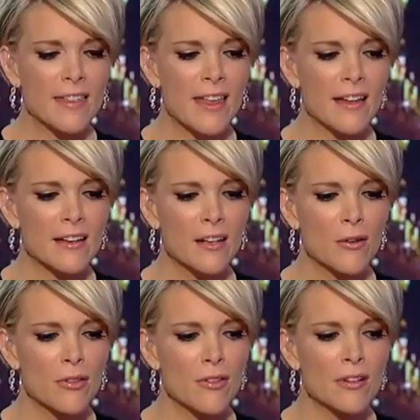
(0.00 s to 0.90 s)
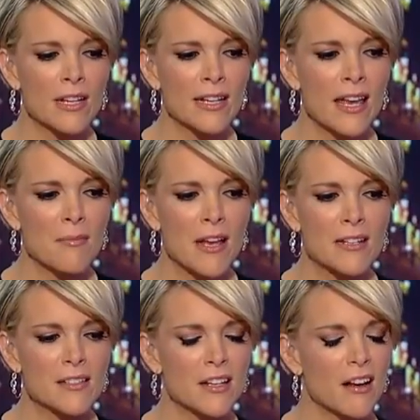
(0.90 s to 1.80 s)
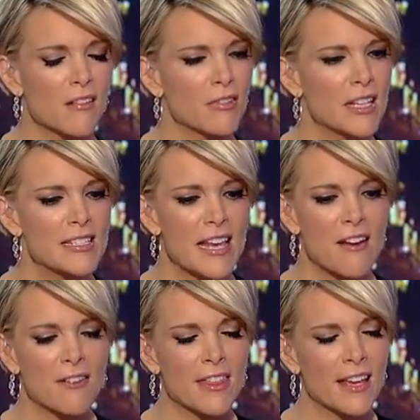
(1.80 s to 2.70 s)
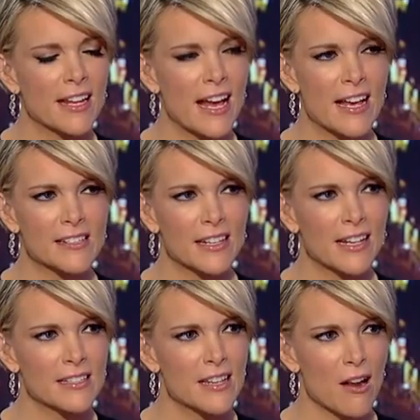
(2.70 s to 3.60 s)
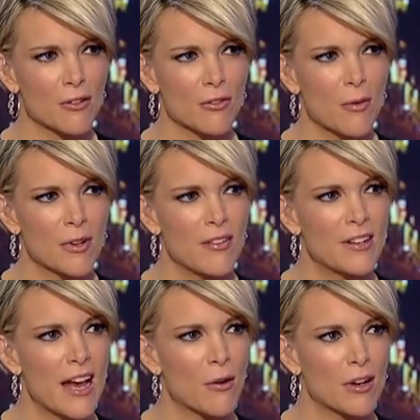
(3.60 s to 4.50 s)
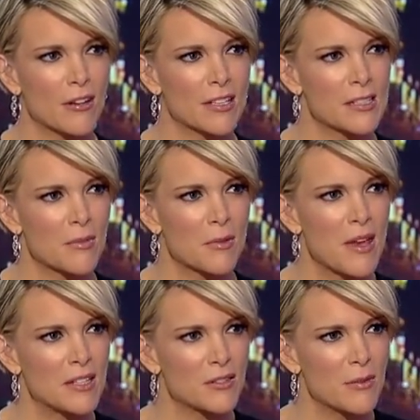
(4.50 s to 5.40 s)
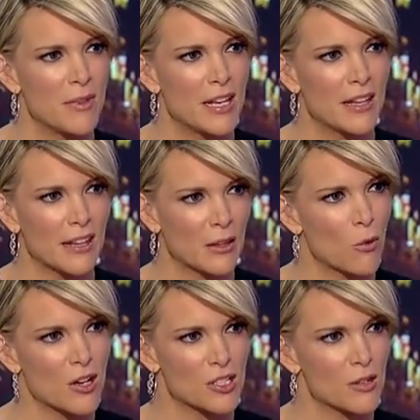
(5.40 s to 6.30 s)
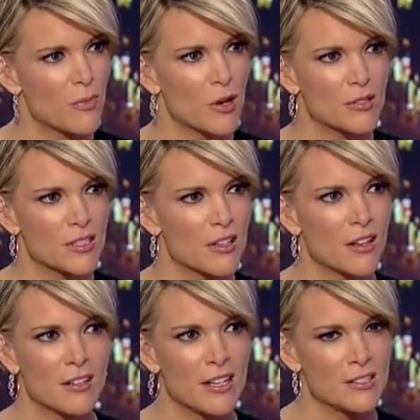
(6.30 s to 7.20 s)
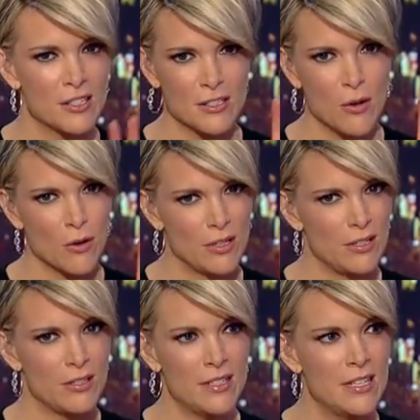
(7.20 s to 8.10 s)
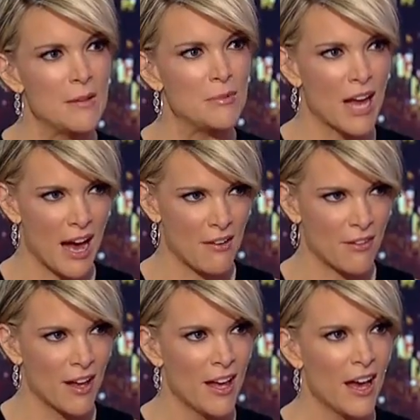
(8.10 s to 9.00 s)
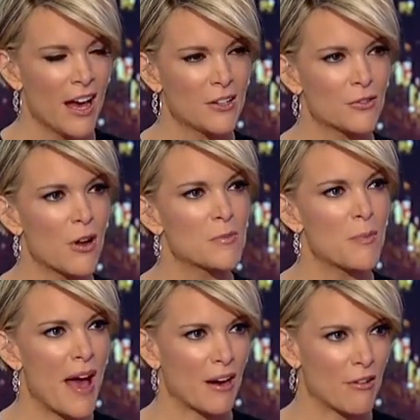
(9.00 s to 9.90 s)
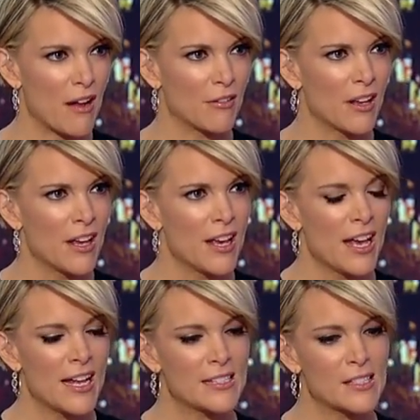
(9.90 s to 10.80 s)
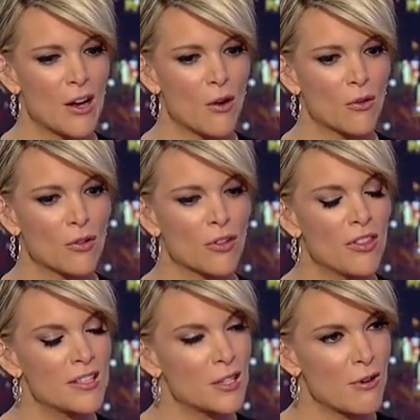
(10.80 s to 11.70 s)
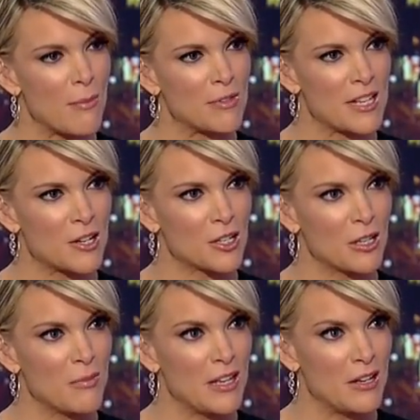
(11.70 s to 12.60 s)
that, you know, the Clinton campaign is going to release everything it has against Donald Trump, and even now we're hearing some of the mainstream media, like the Washington Post, is just going deep dive on Trump's background. And so could this threat potentially be